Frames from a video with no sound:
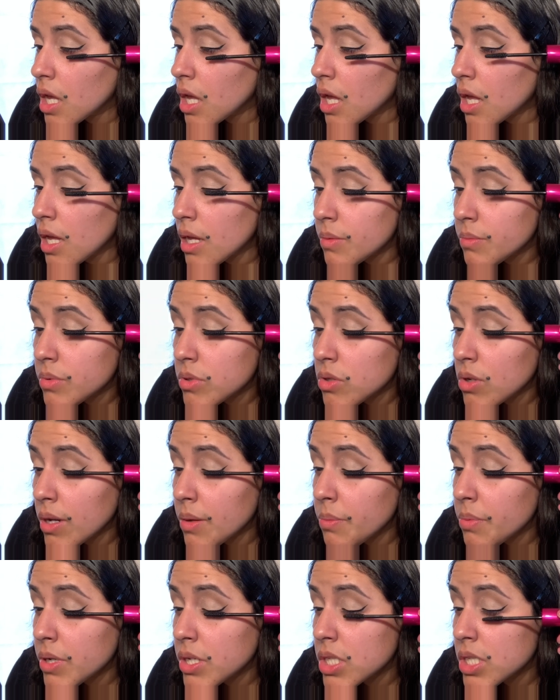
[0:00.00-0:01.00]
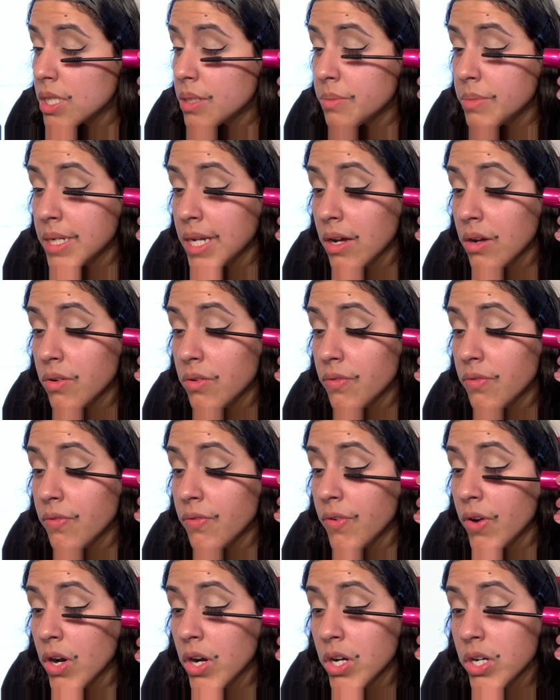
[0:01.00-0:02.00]
Um, so I brush them down
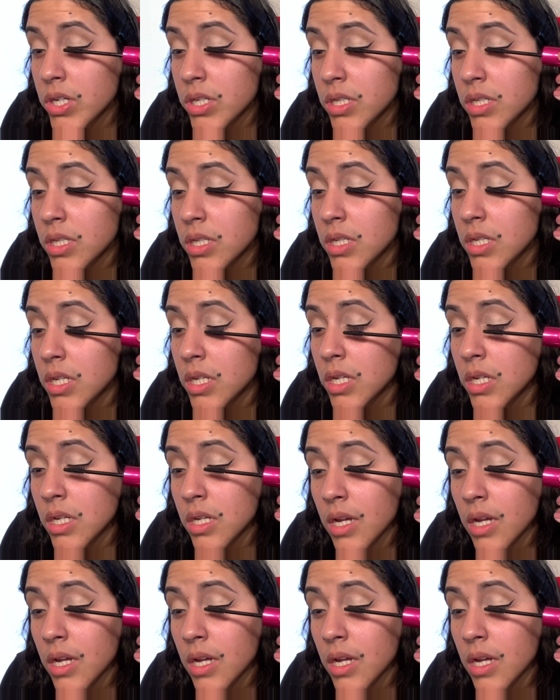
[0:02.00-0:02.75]
first.